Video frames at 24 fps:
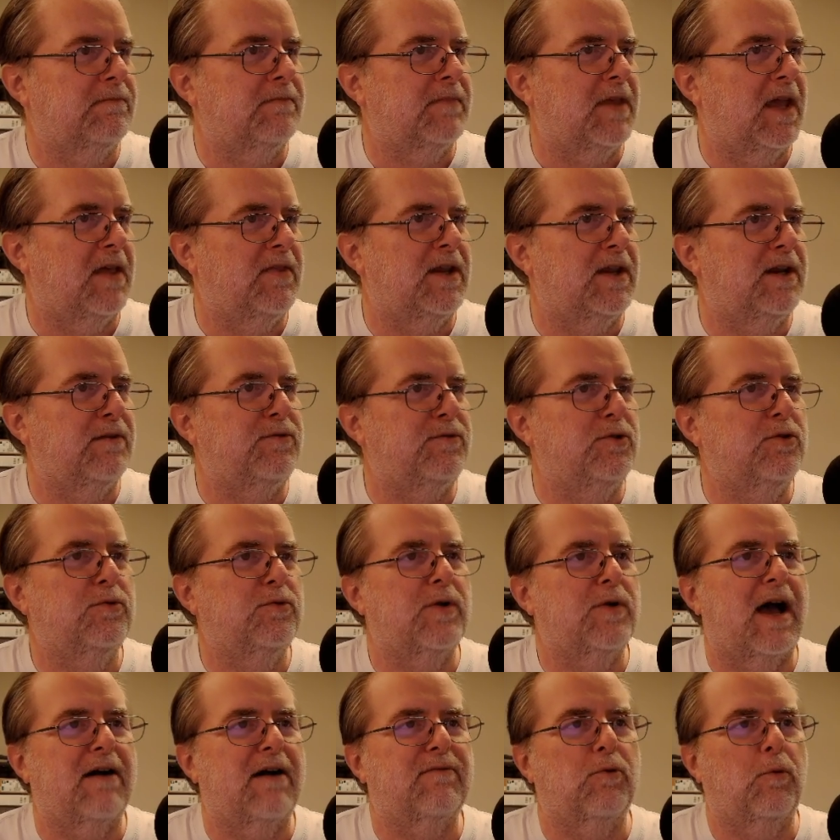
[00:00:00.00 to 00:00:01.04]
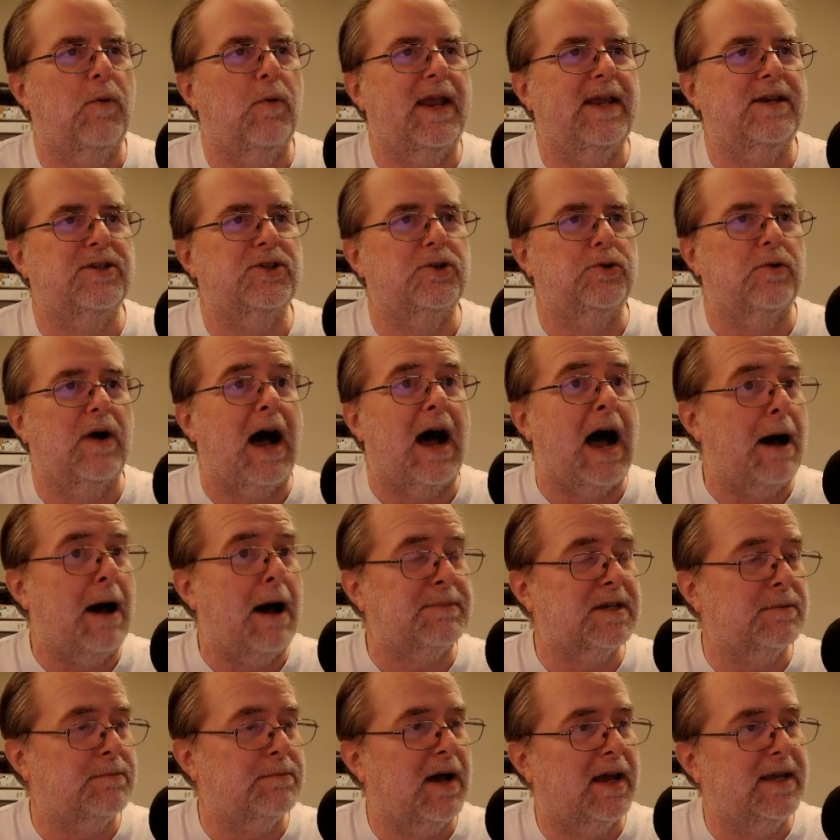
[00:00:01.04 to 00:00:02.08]
And then if you have a way to
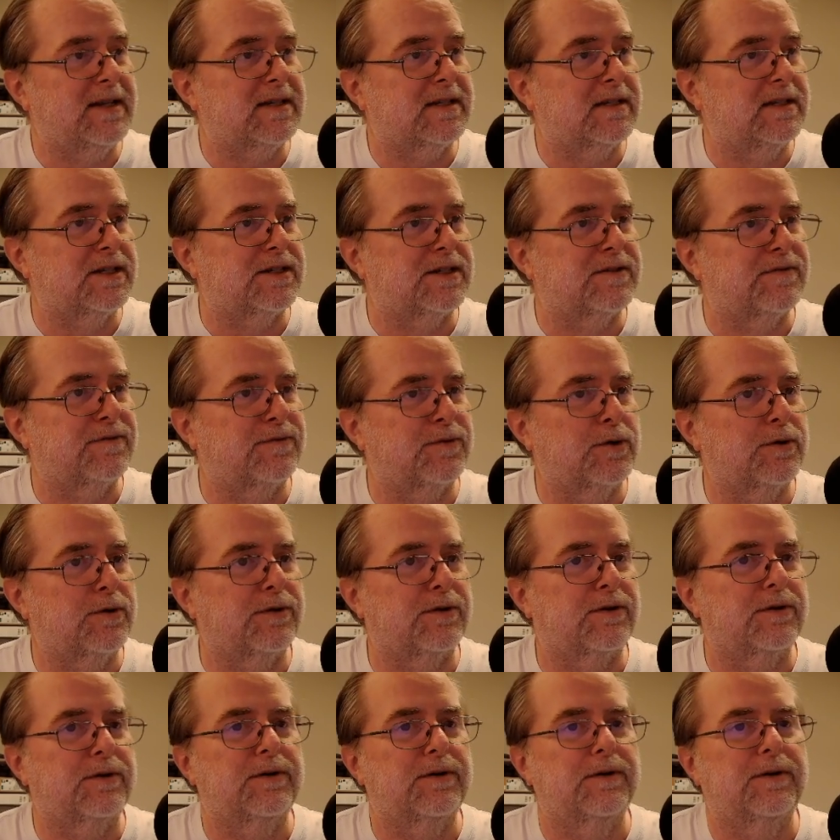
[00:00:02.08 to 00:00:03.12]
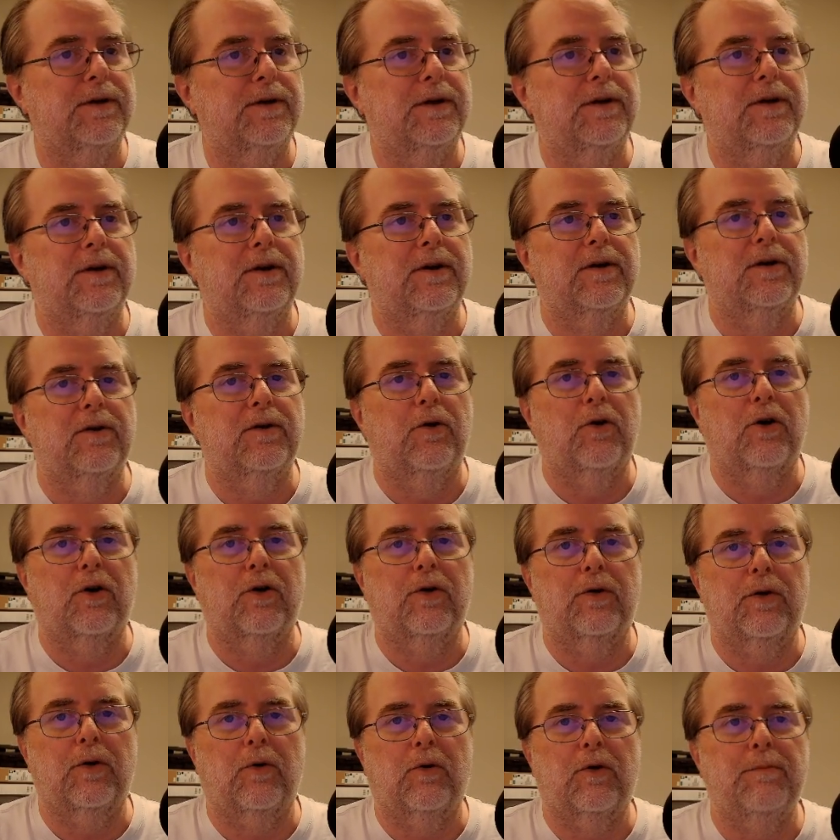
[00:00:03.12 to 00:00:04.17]
optimize this further
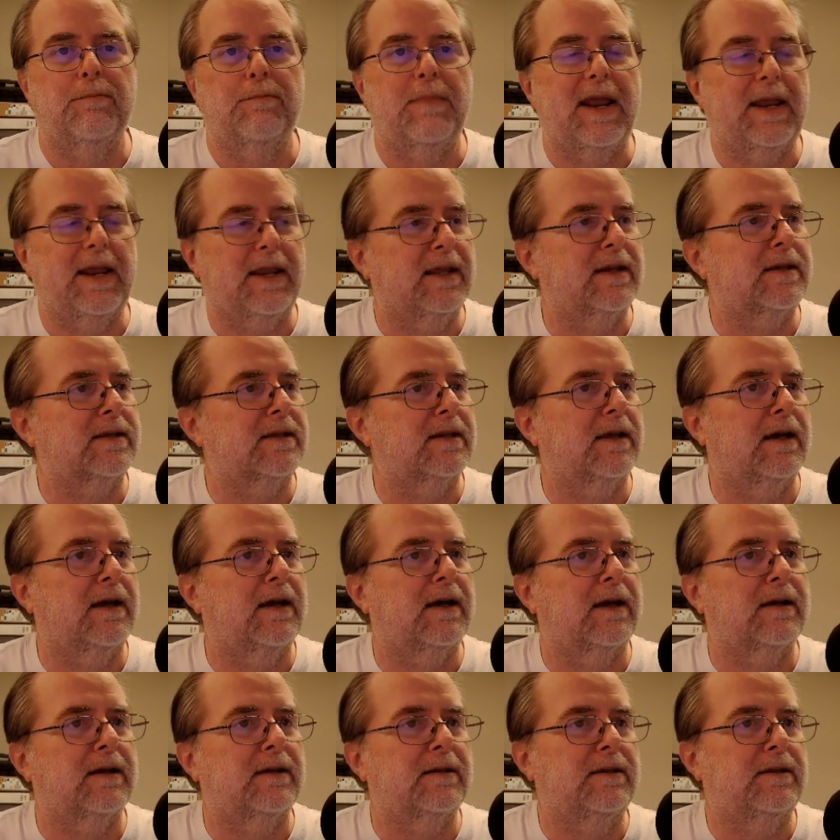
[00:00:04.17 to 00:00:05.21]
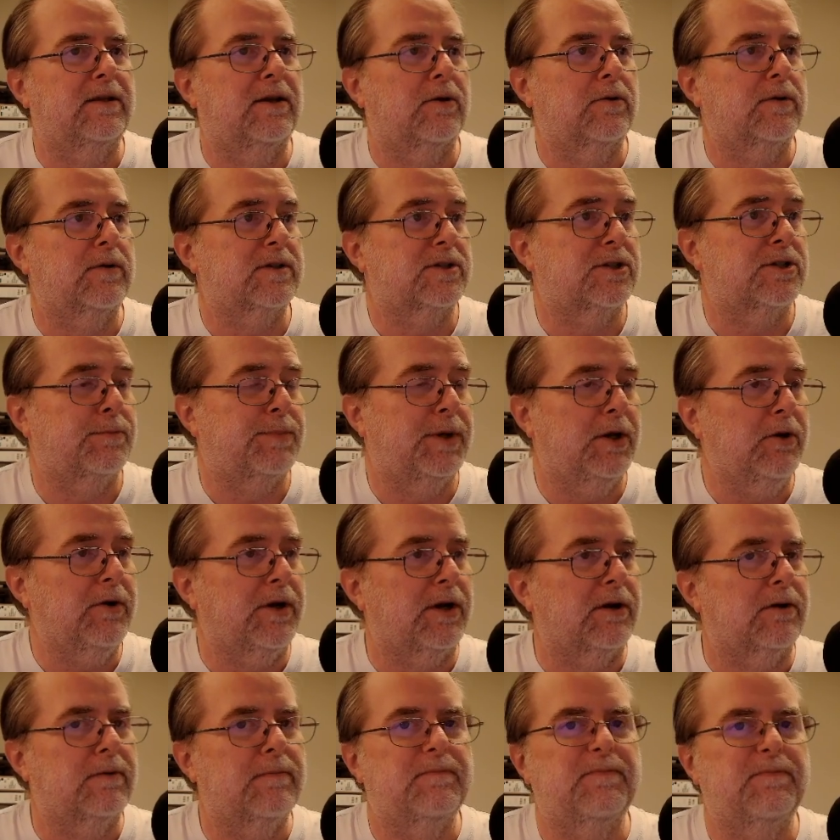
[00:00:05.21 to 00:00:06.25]
or make it
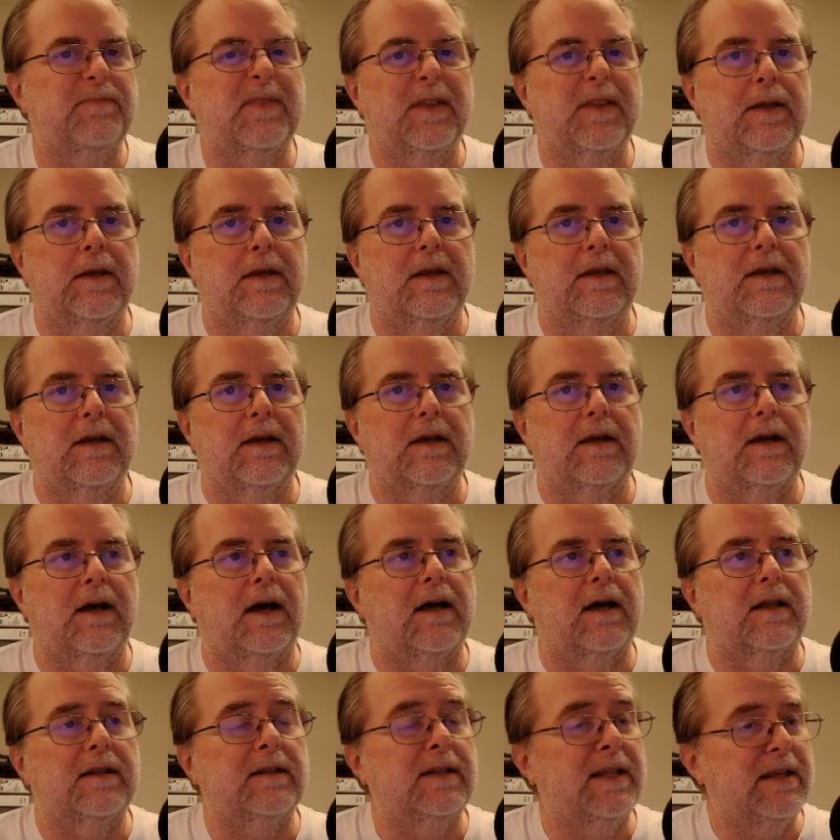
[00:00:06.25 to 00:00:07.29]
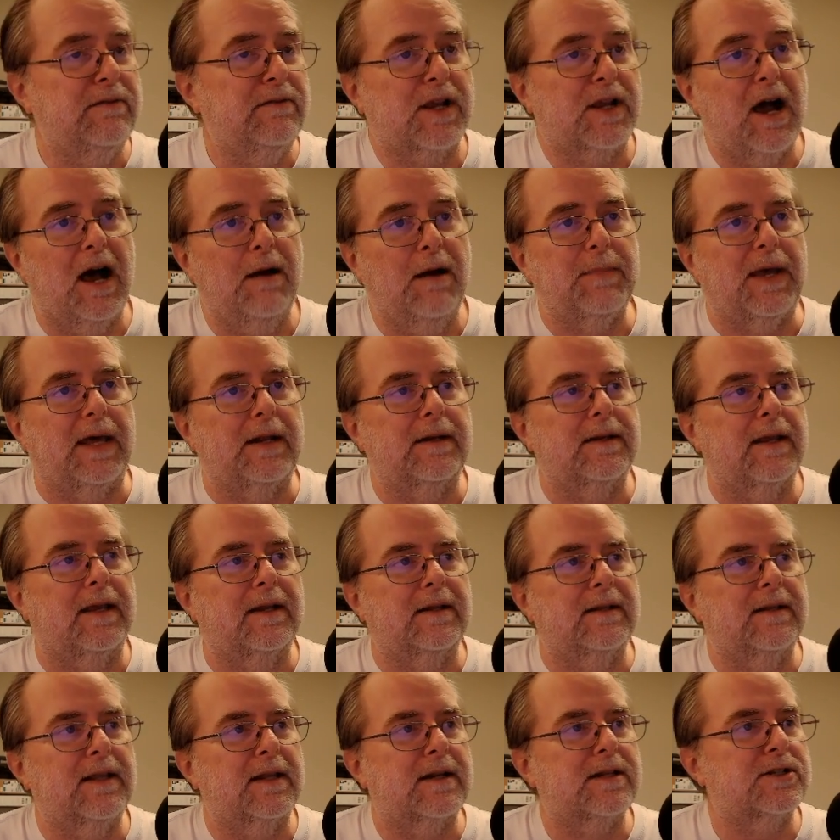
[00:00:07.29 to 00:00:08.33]
superior, leave a comment
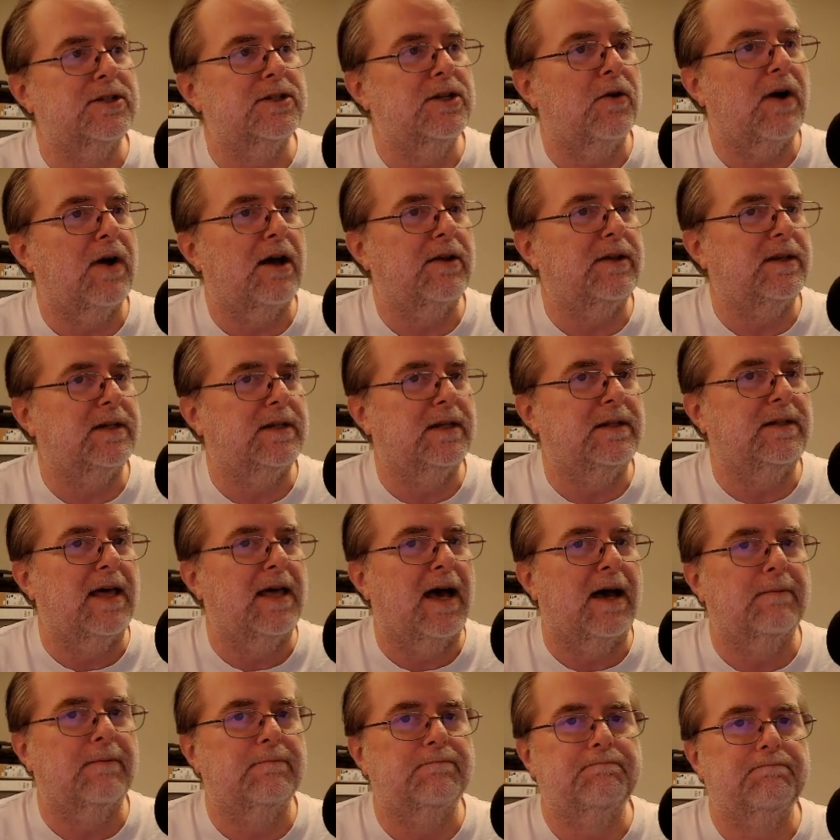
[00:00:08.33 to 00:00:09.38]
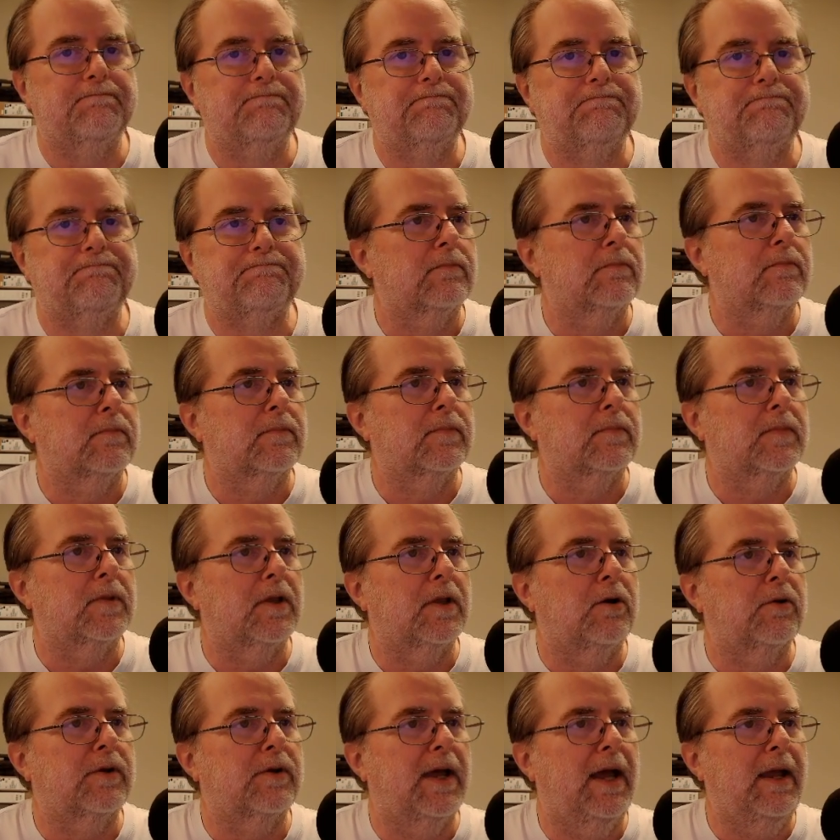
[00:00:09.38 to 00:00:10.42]
and let us know how you did that.
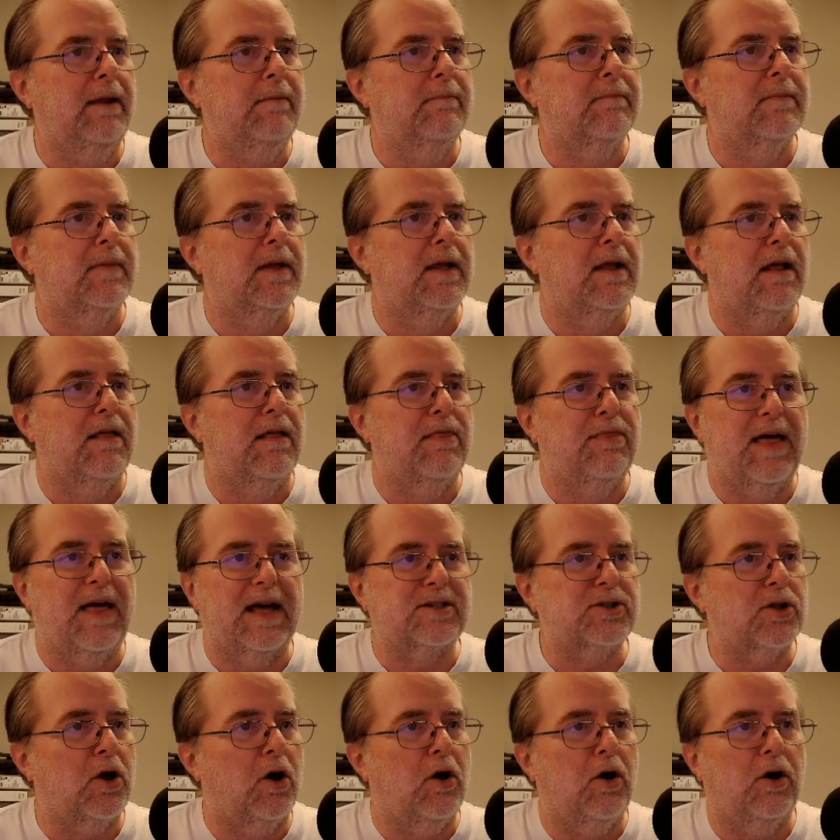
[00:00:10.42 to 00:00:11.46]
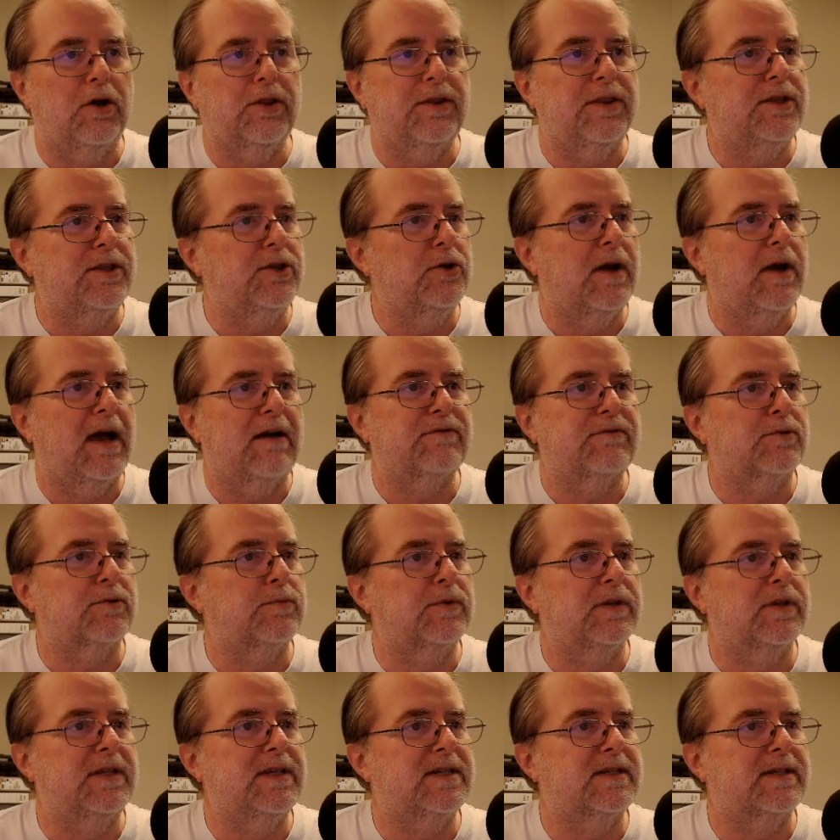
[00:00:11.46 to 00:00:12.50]
Okay? That's all that you have to
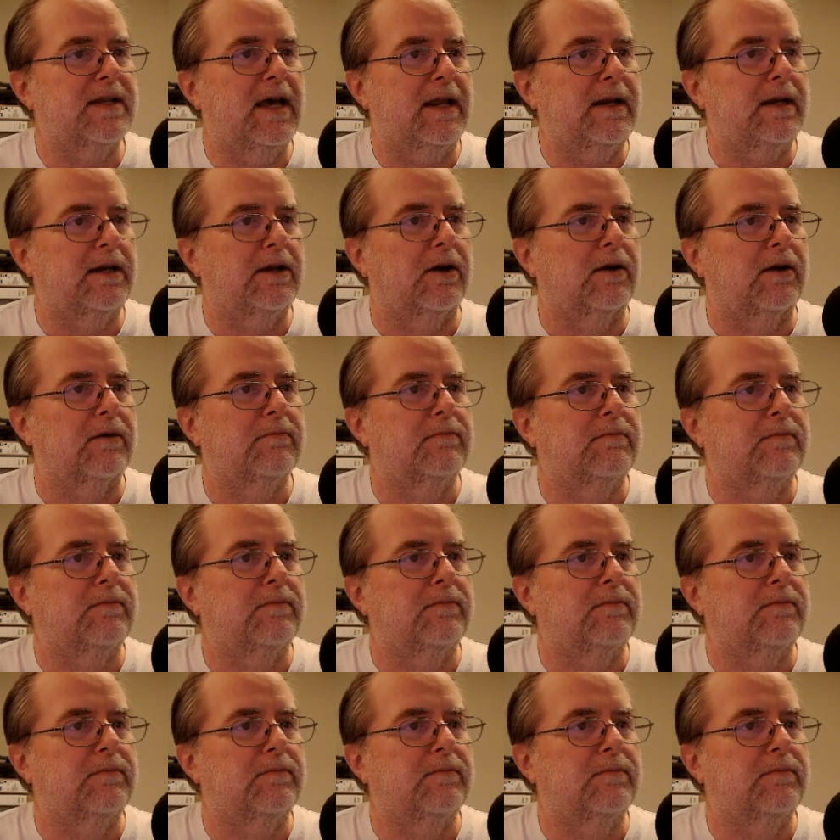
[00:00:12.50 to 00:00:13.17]
really set here.